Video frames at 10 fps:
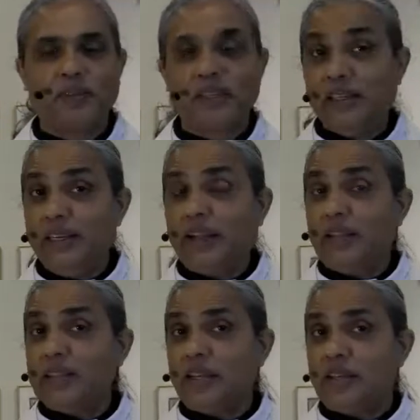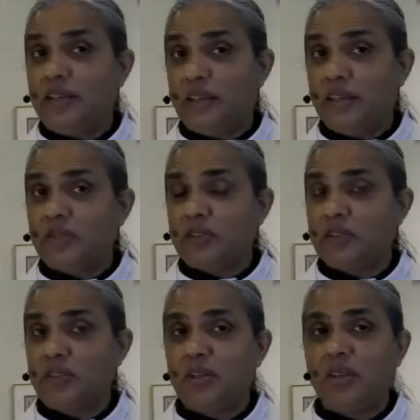The details that he gives
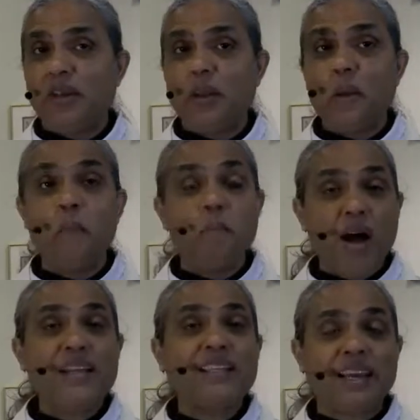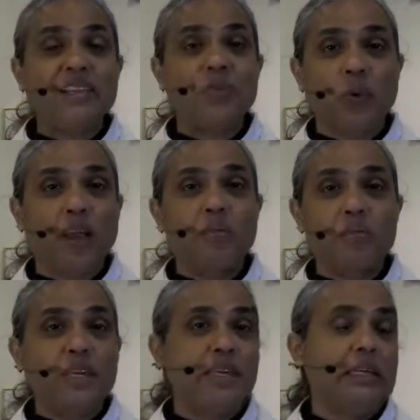might as well
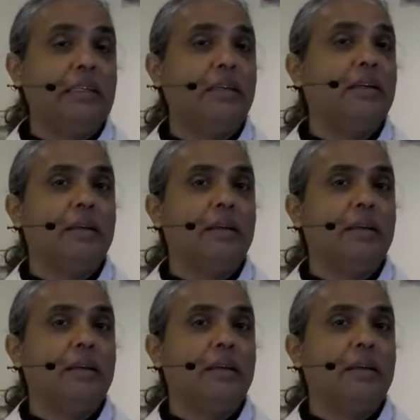be